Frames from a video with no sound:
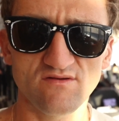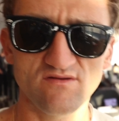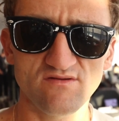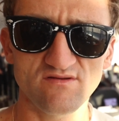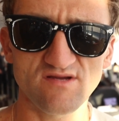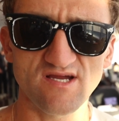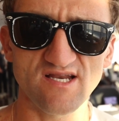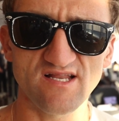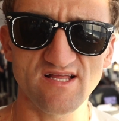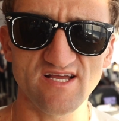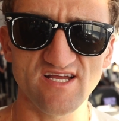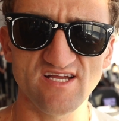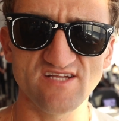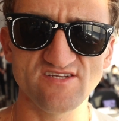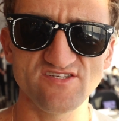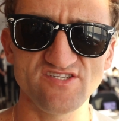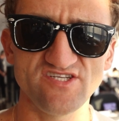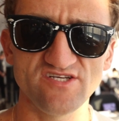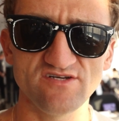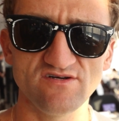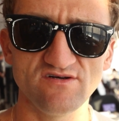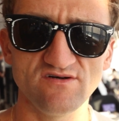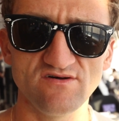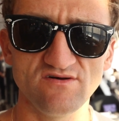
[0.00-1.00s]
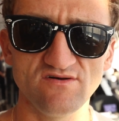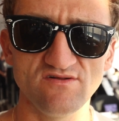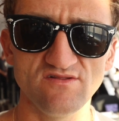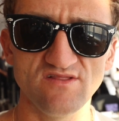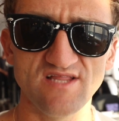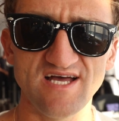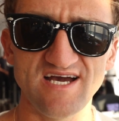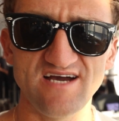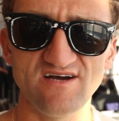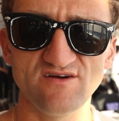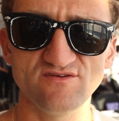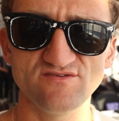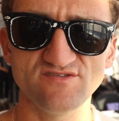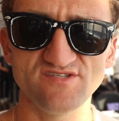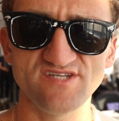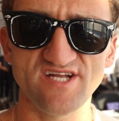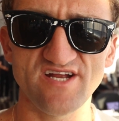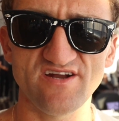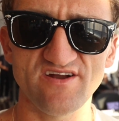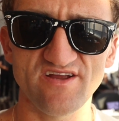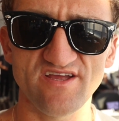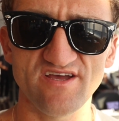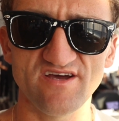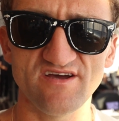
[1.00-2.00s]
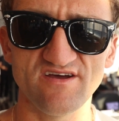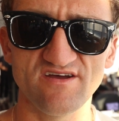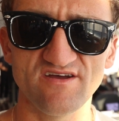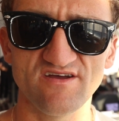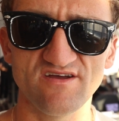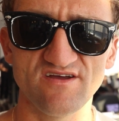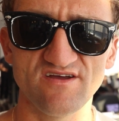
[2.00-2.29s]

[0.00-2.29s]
Kind of like a chill lounge area.